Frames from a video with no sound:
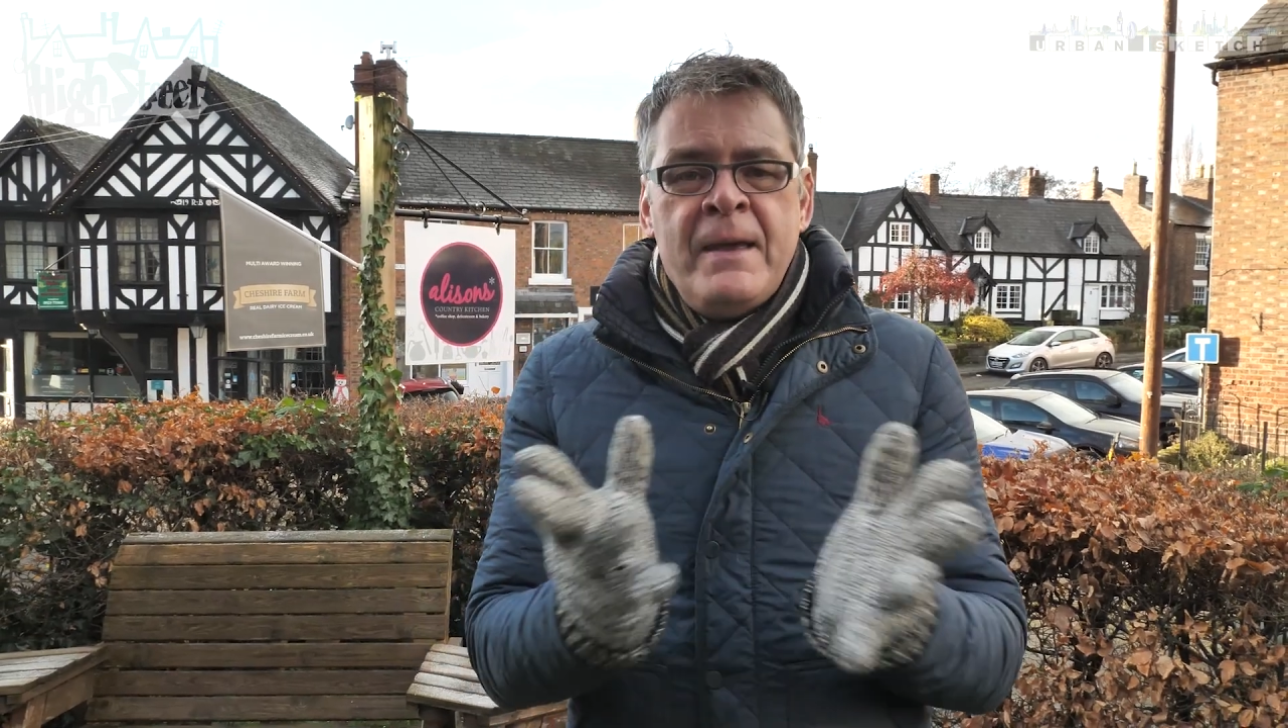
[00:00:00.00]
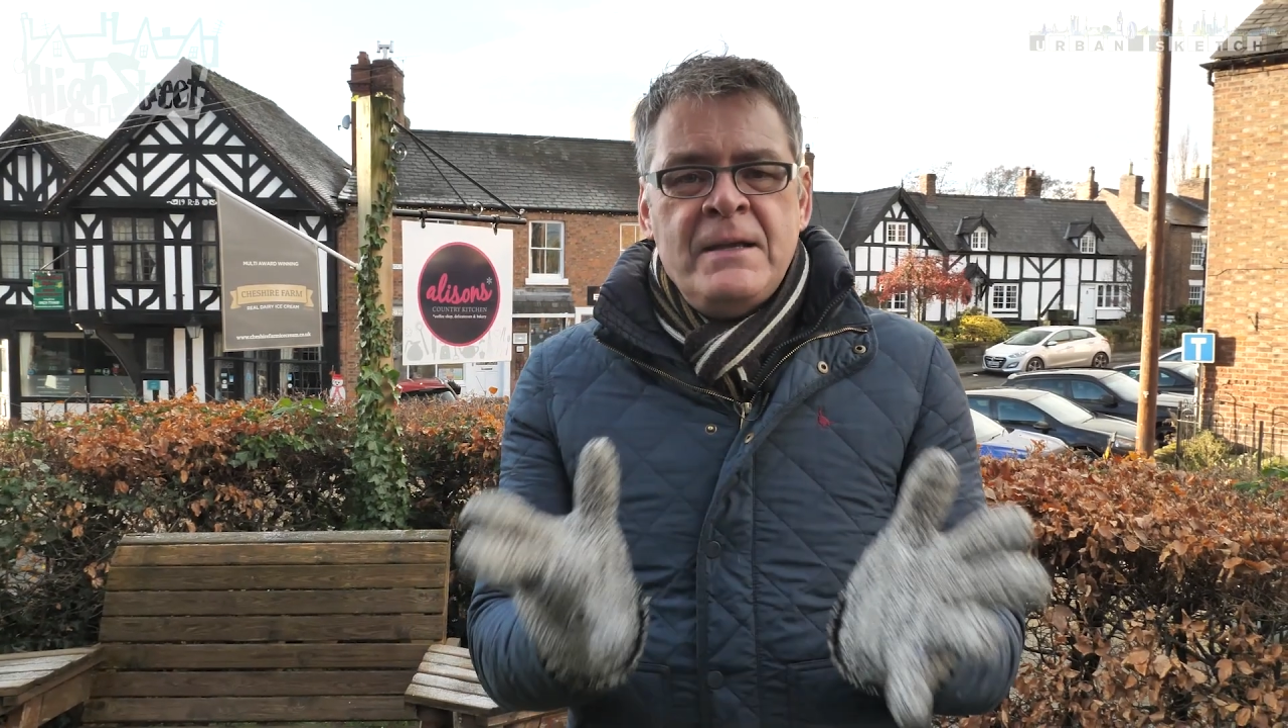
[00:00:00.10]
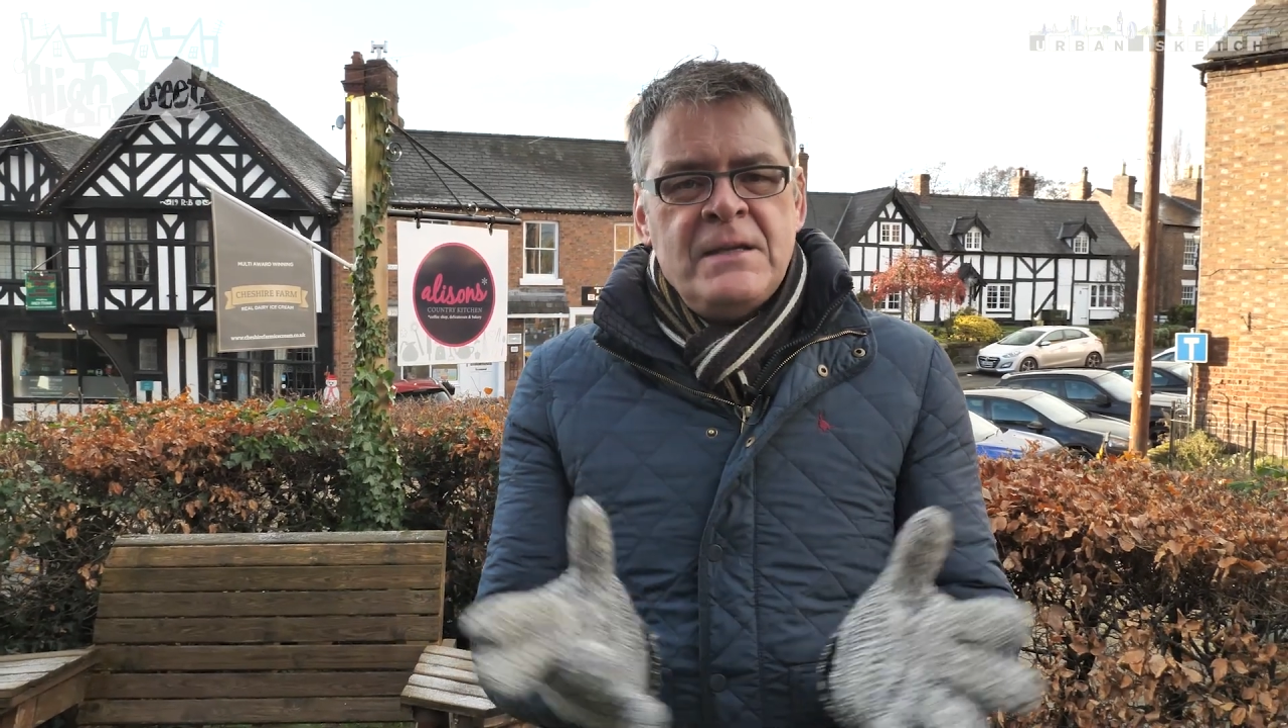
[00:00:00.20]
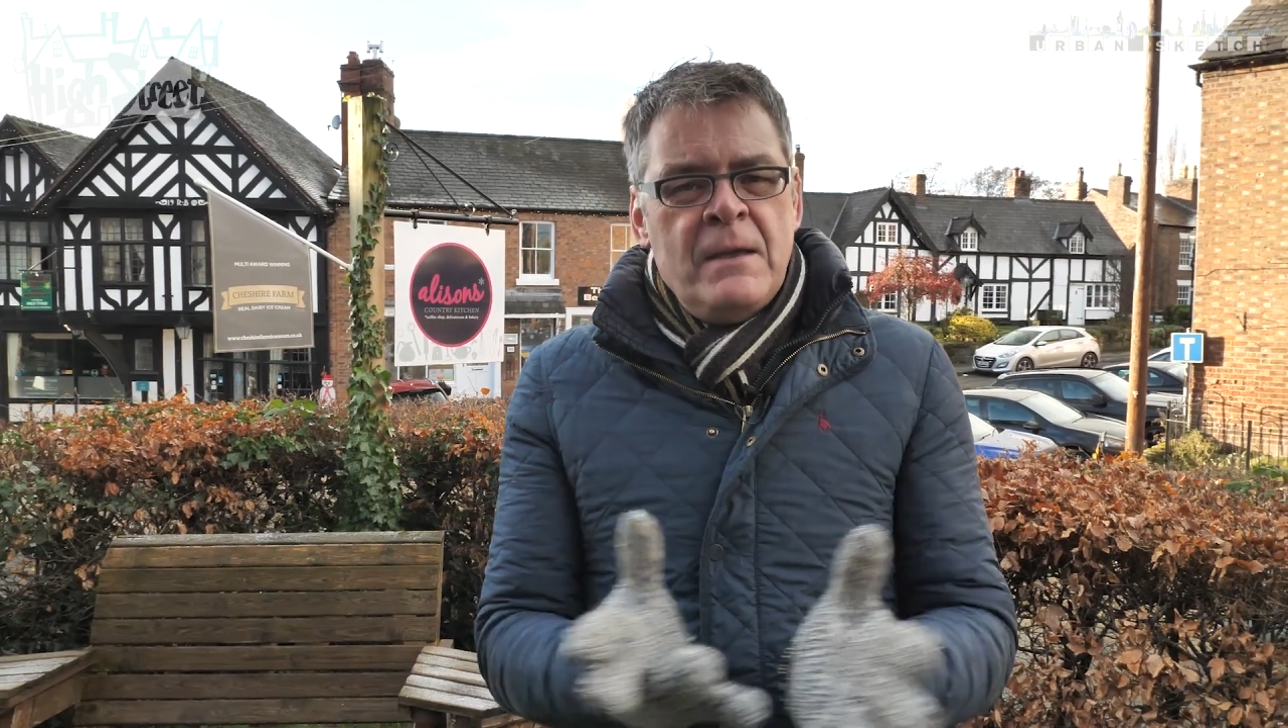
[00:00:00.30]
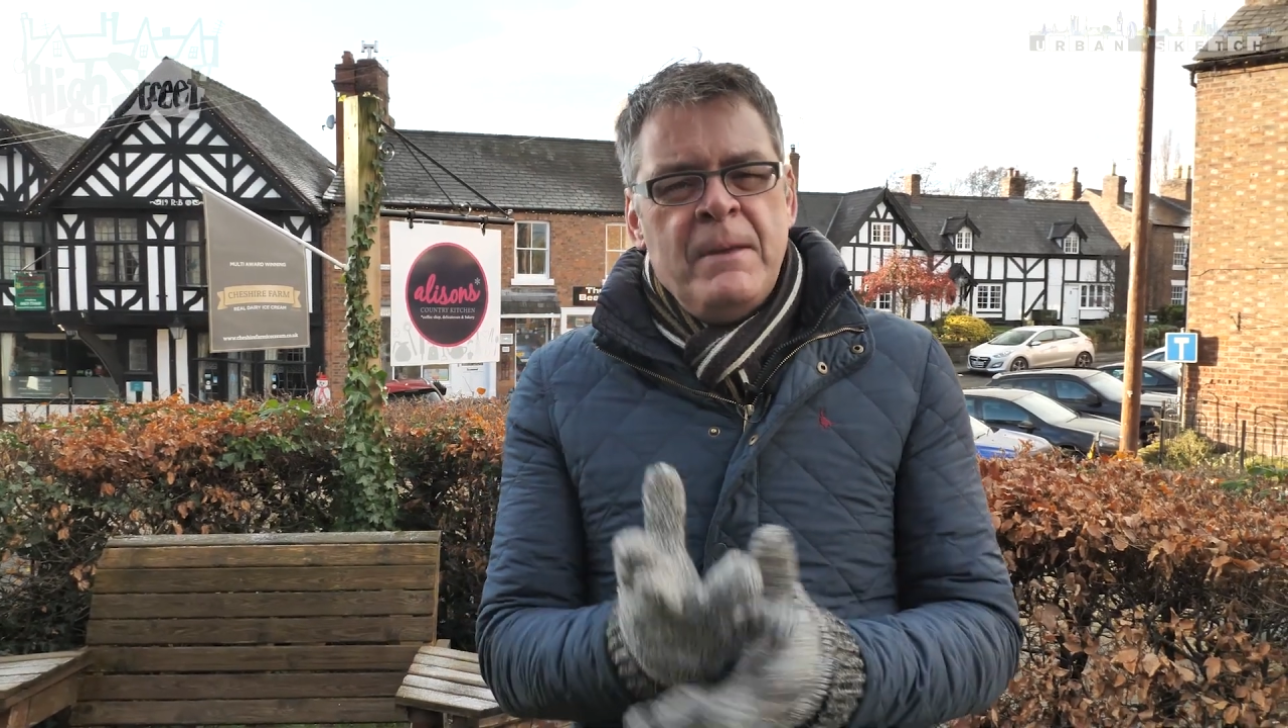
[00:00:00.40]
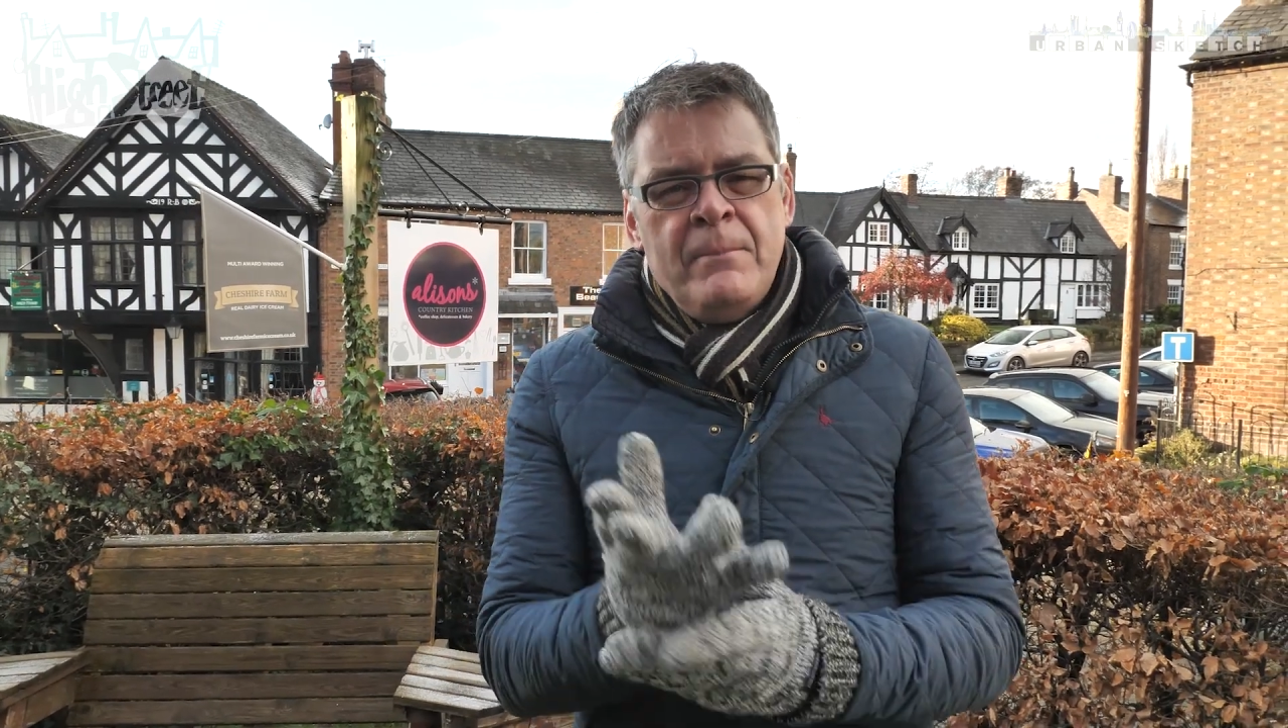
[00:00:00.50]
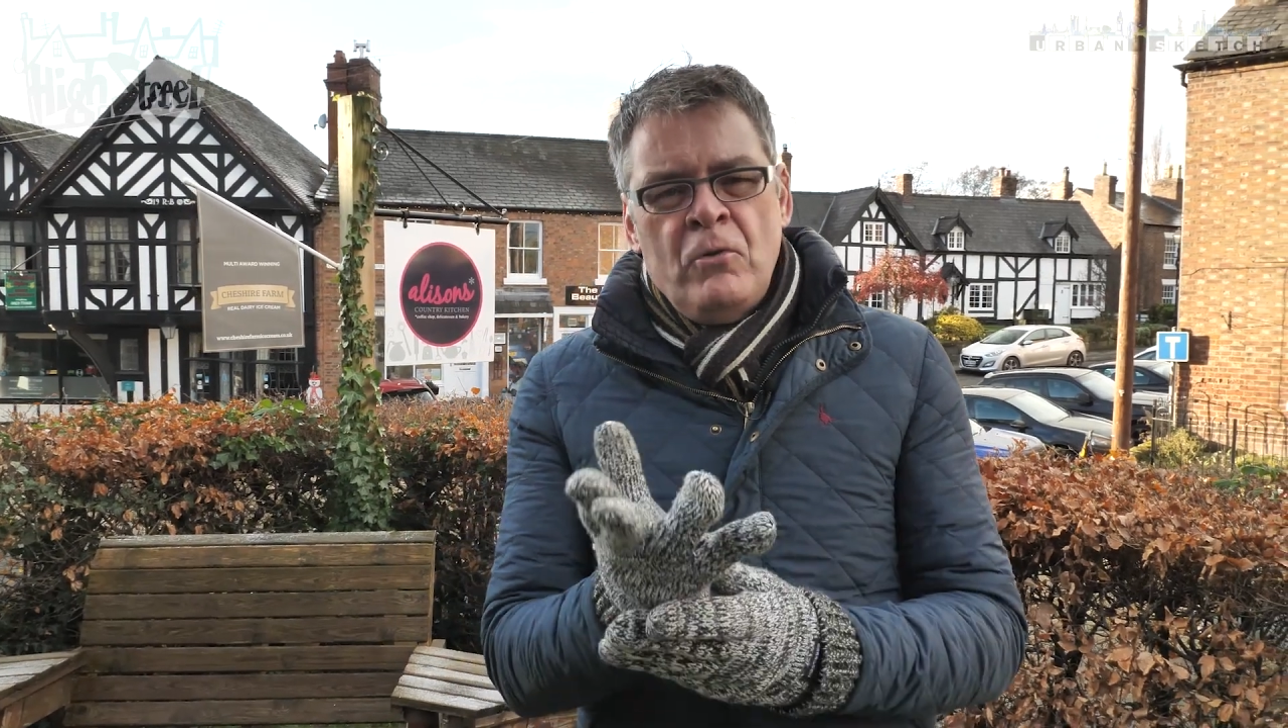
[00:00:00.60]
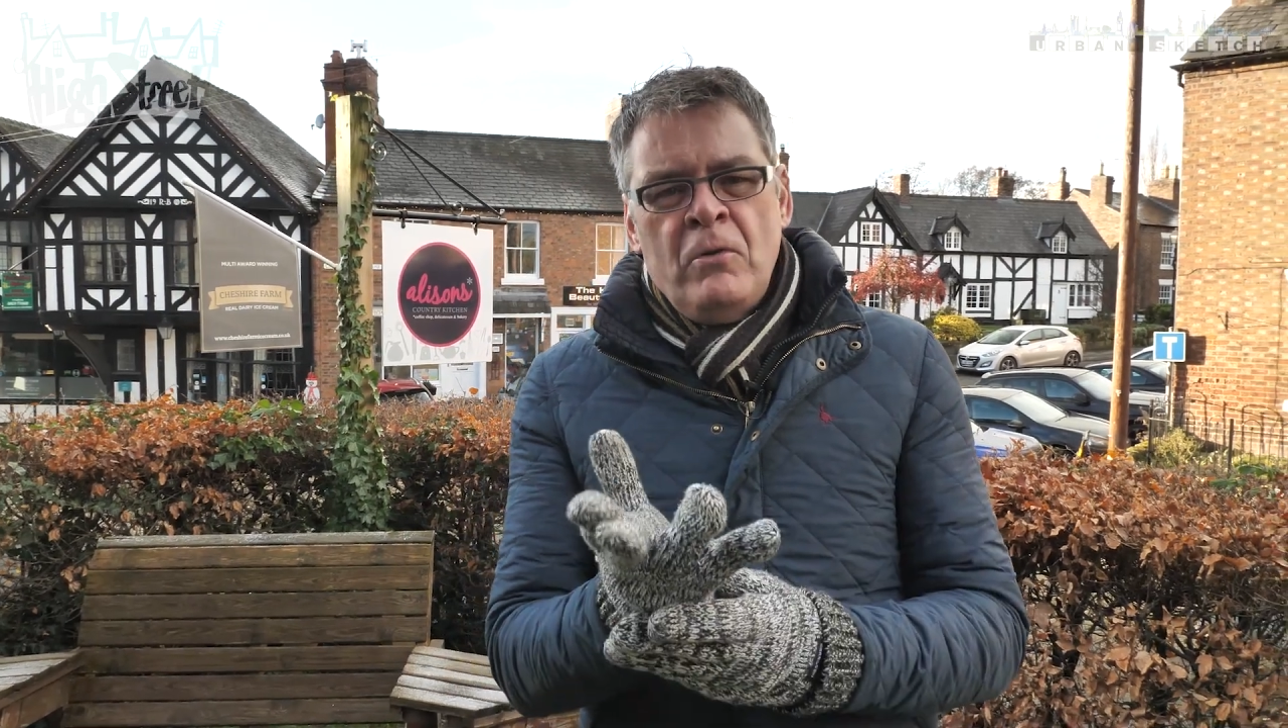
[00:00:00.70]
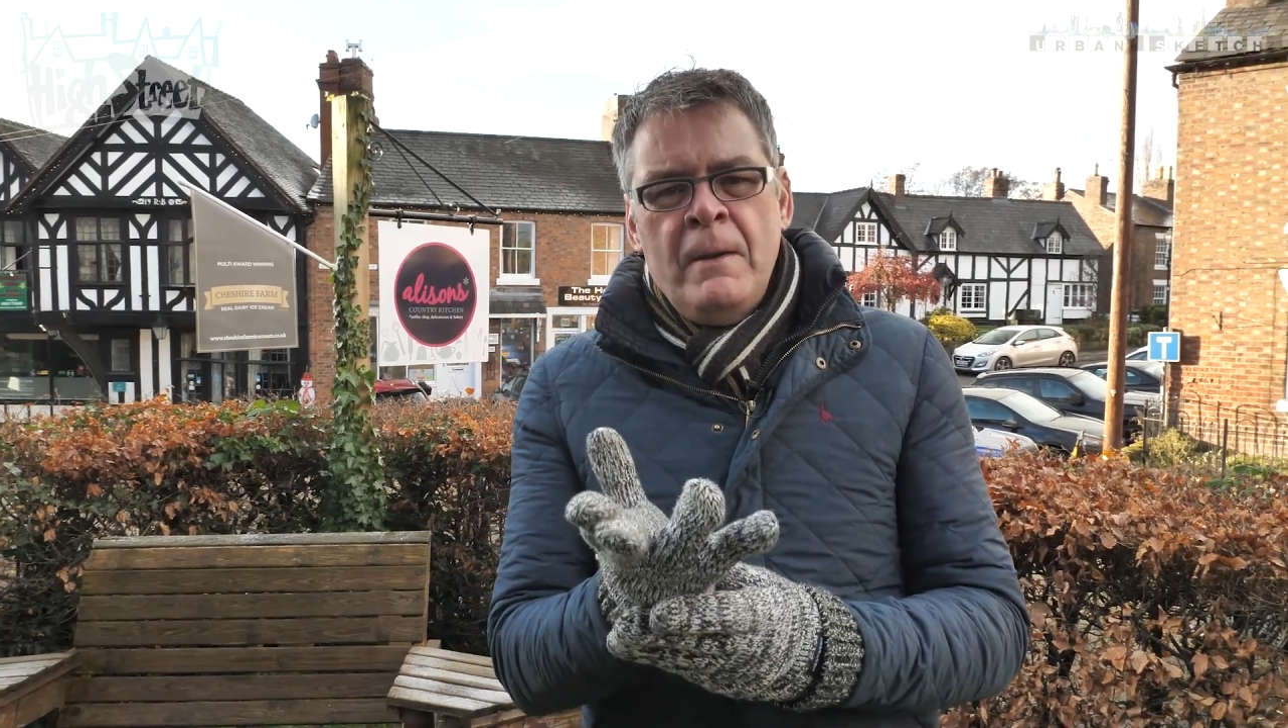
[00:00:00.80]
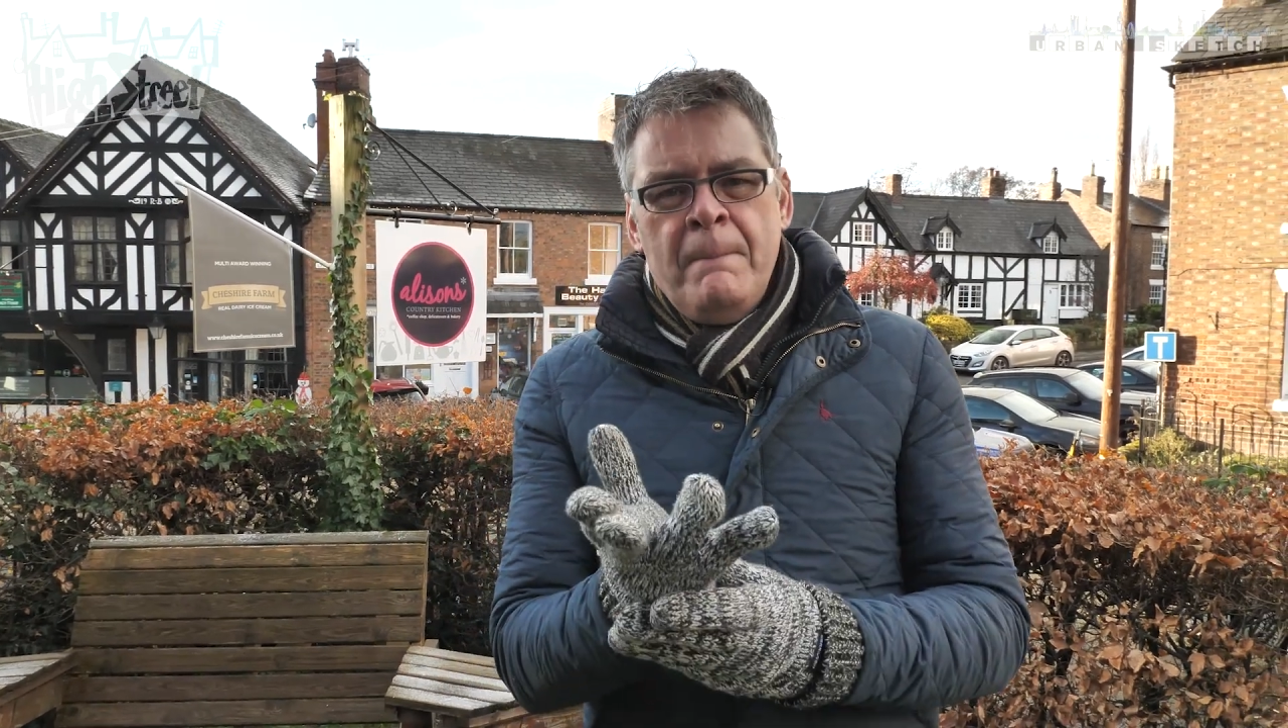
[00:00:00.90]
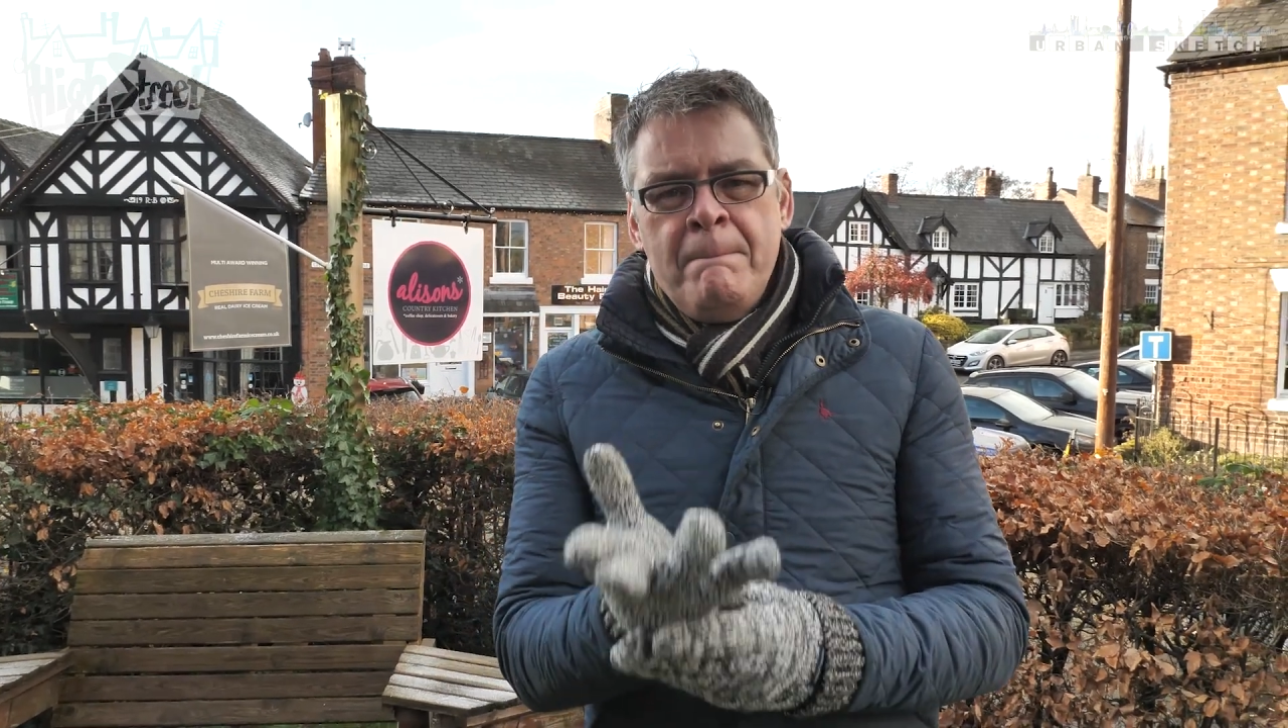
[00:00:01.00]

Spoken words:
makes it a bit more